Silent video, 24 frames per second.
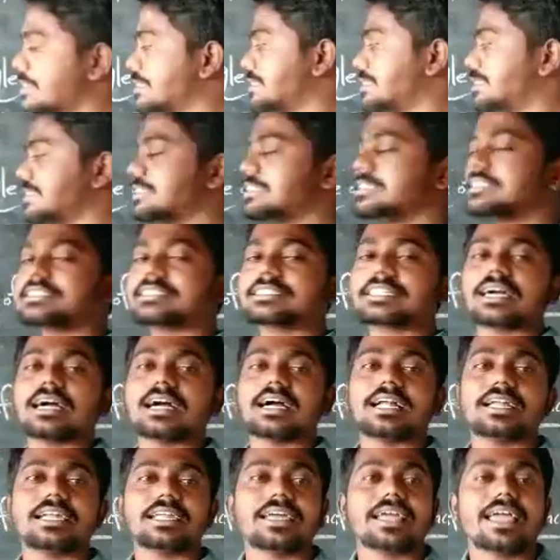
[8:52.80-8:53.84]
This is
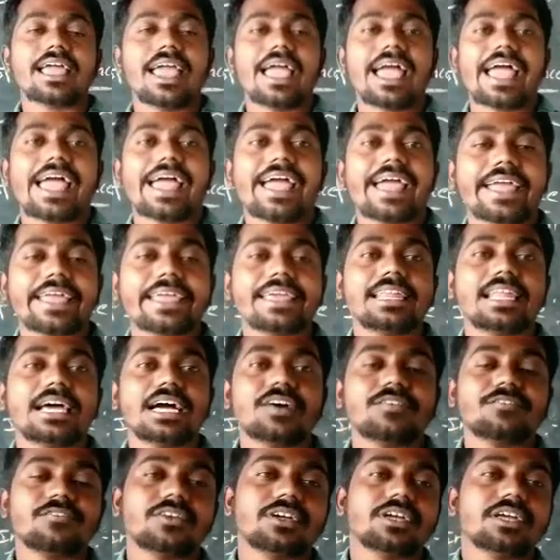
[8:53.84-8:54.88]
called angle
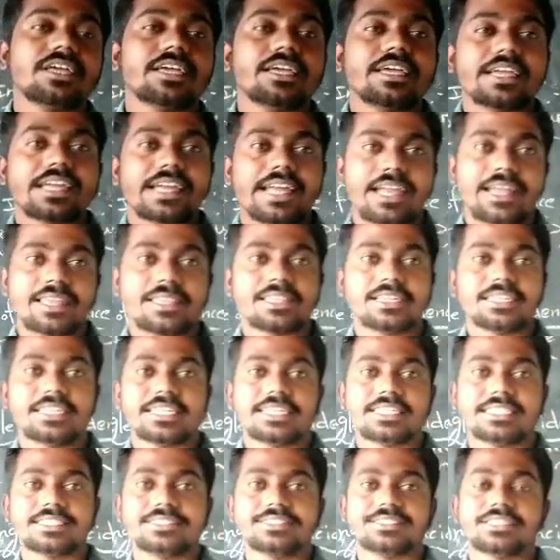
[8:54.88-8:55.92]
of
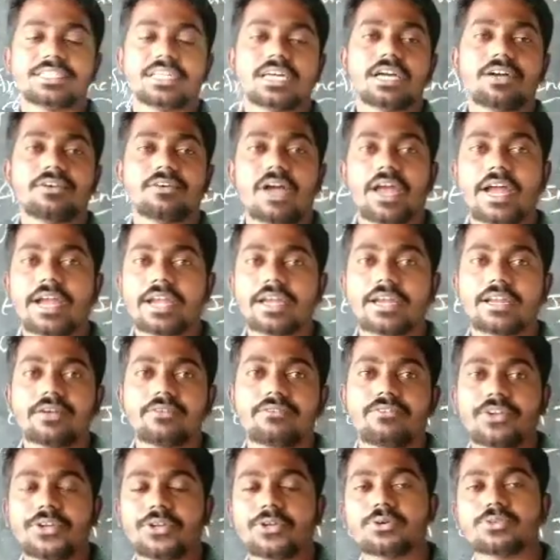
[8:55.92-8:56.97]
incidence, and
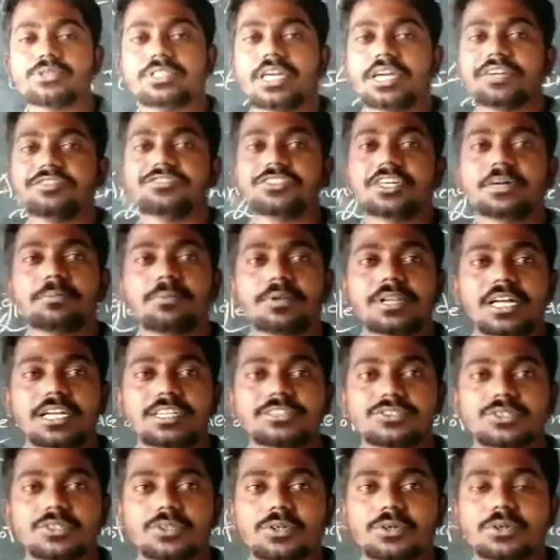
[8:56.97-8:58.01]
we took the example
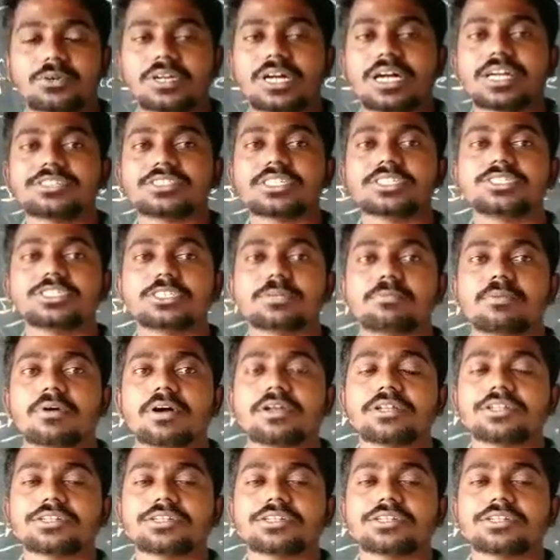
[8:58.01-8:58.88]
also northern Japan.